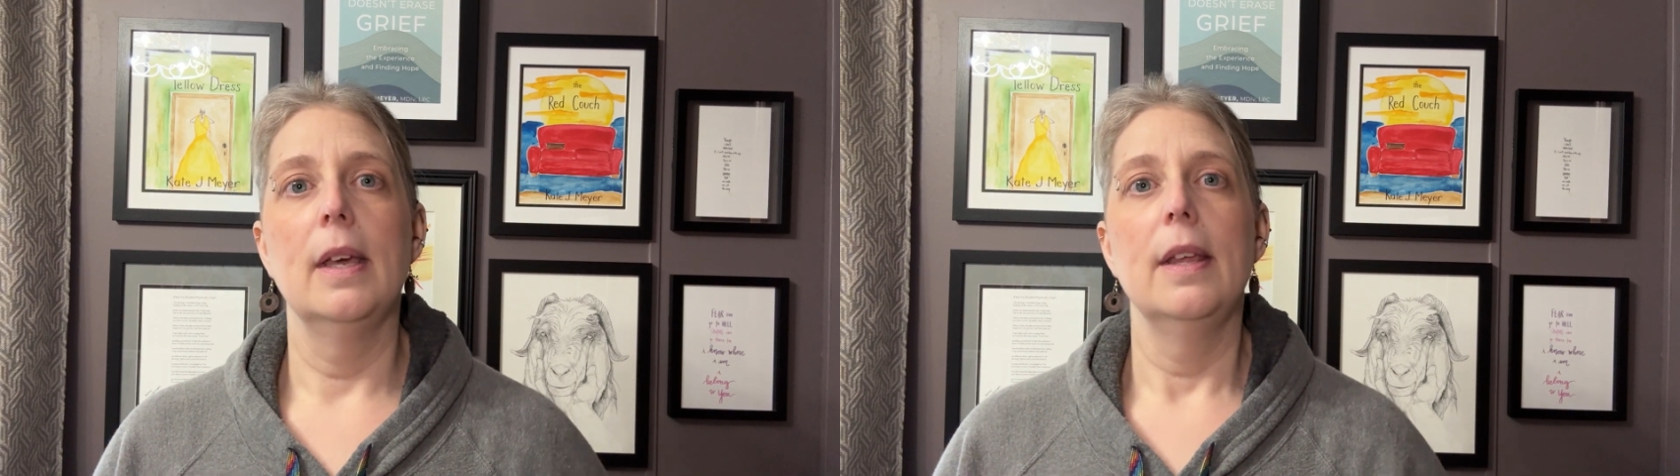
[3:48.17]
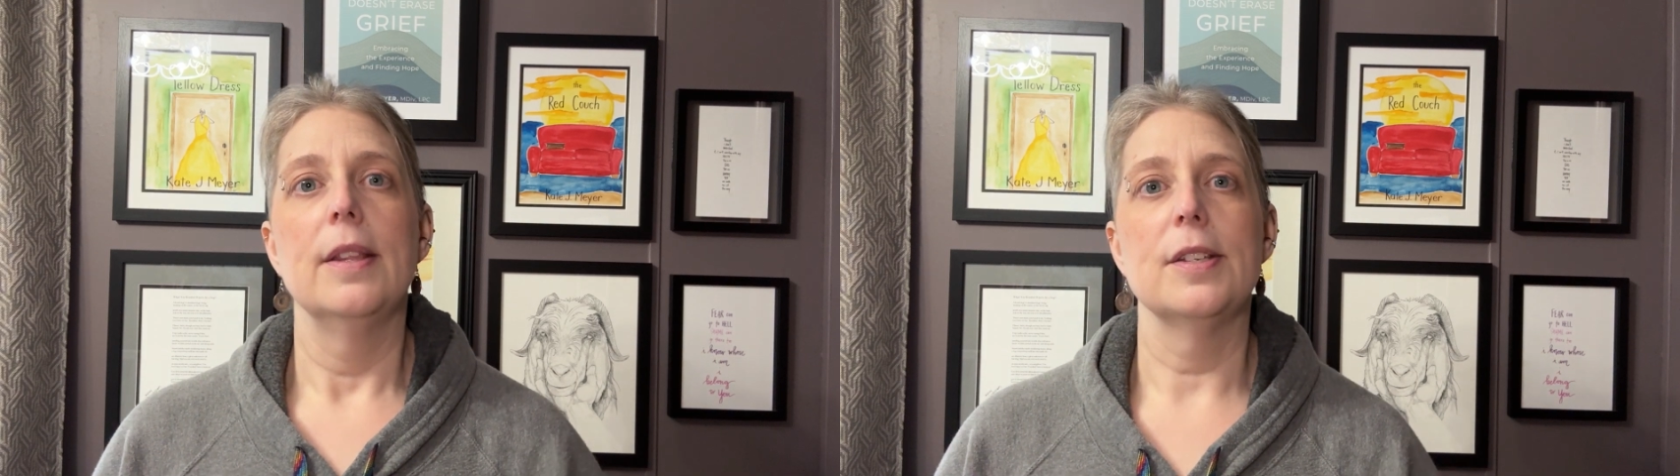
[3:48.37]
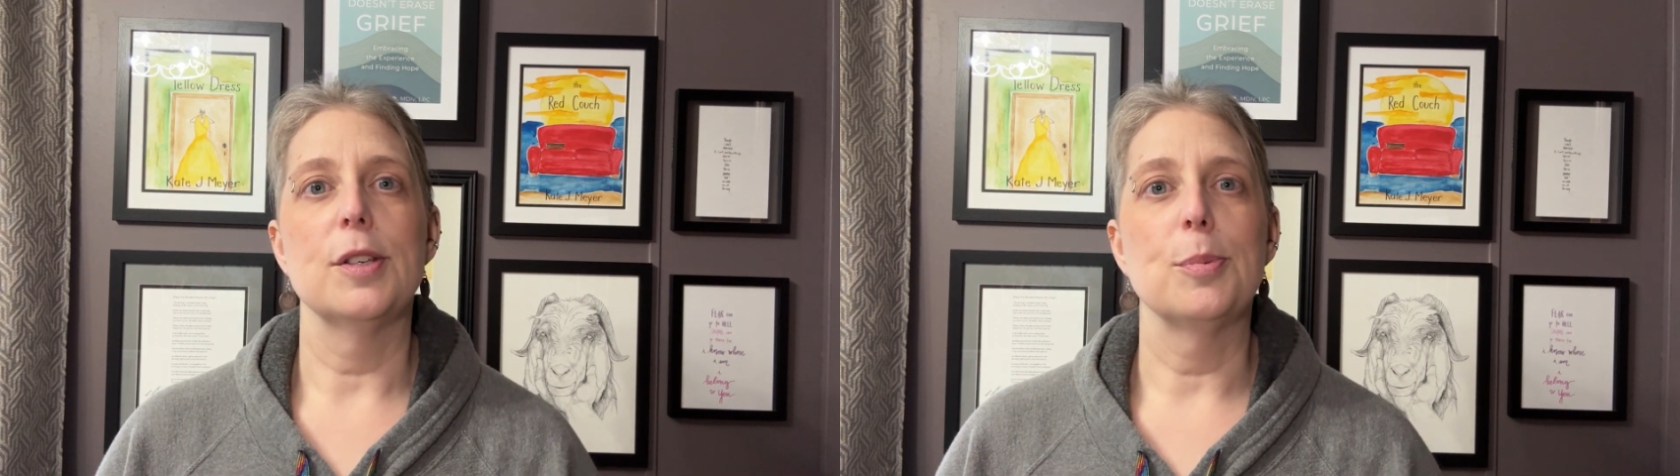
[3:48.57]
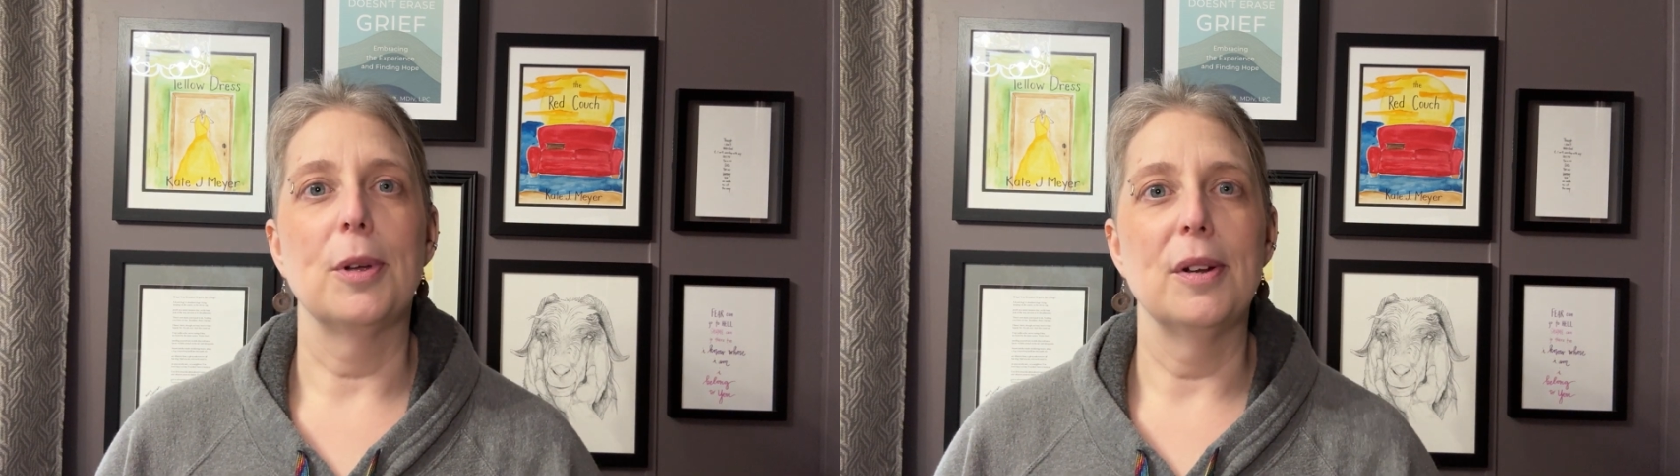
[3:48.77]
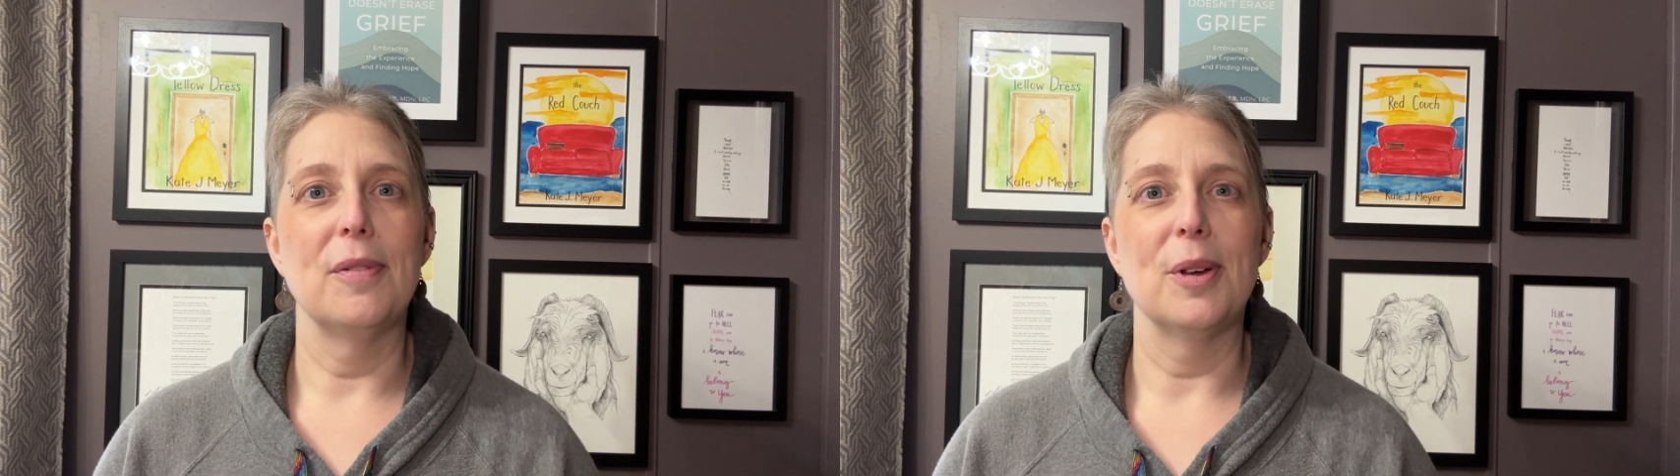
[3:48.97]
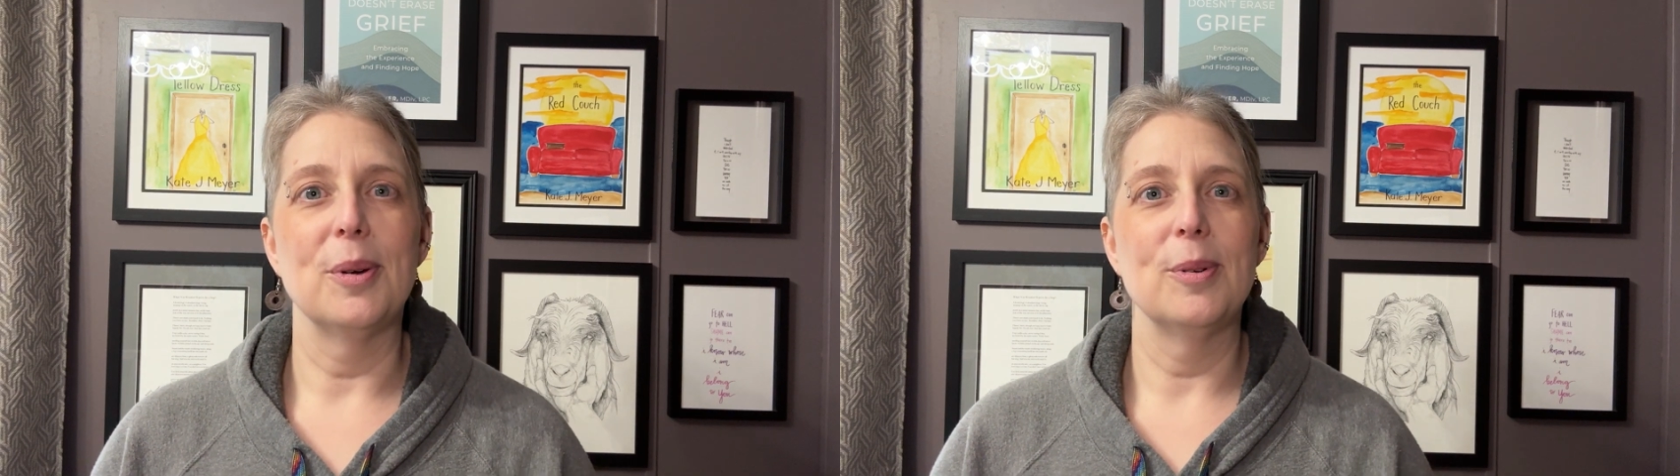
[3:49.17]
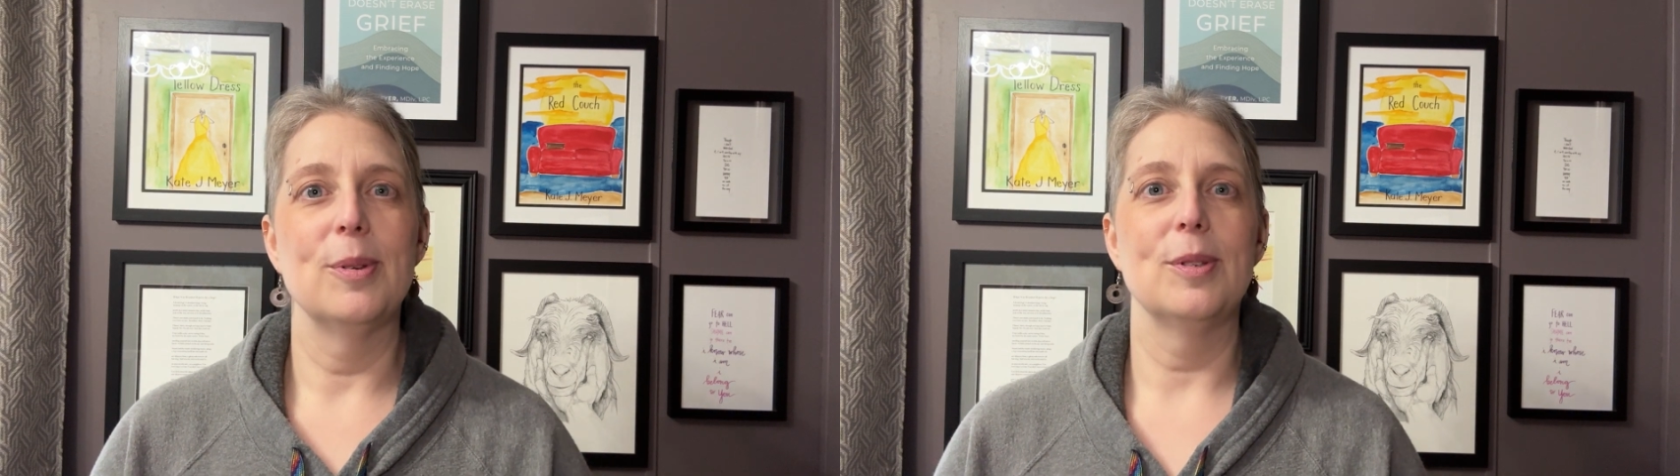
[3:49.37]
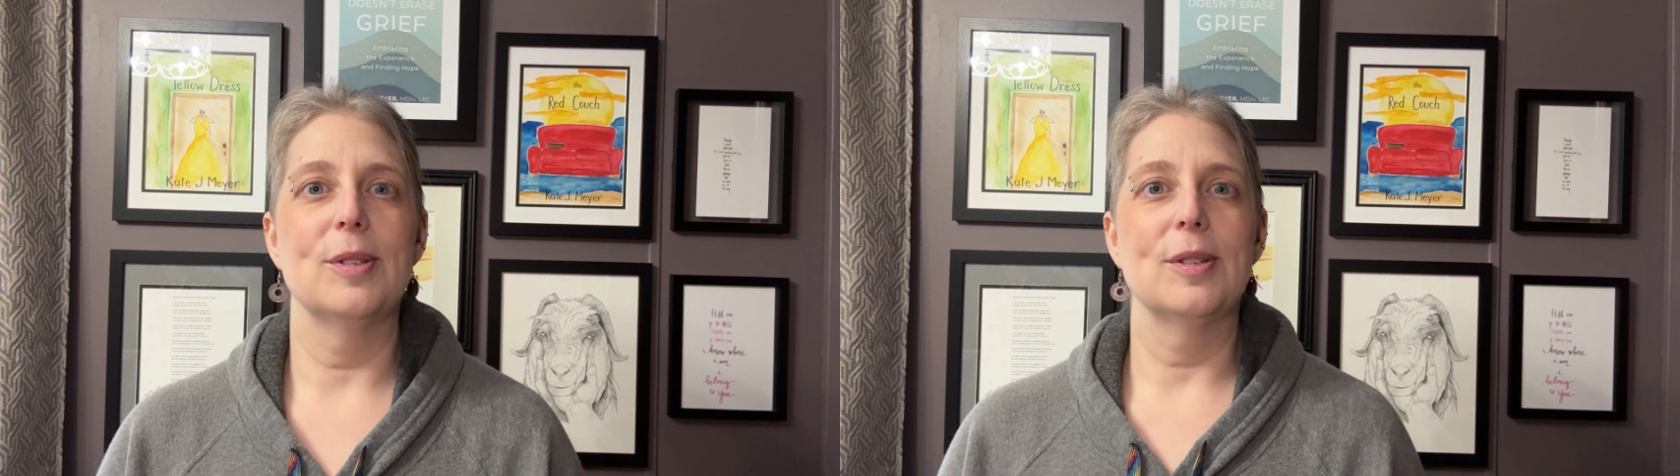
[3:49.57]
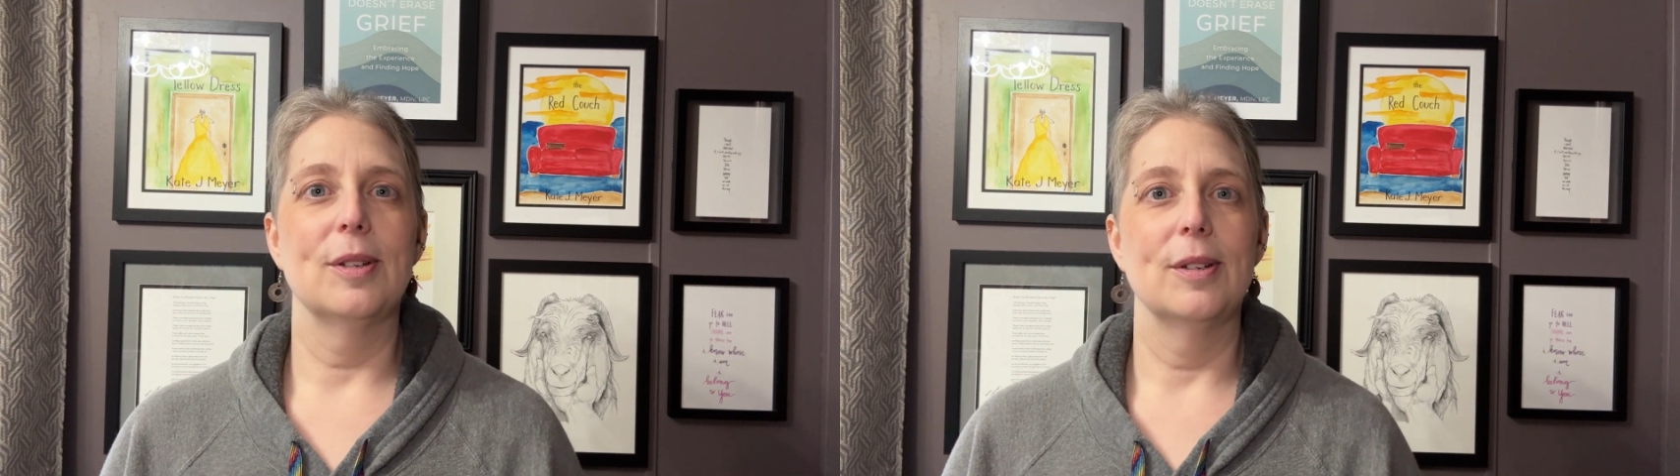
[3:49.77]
This is one of those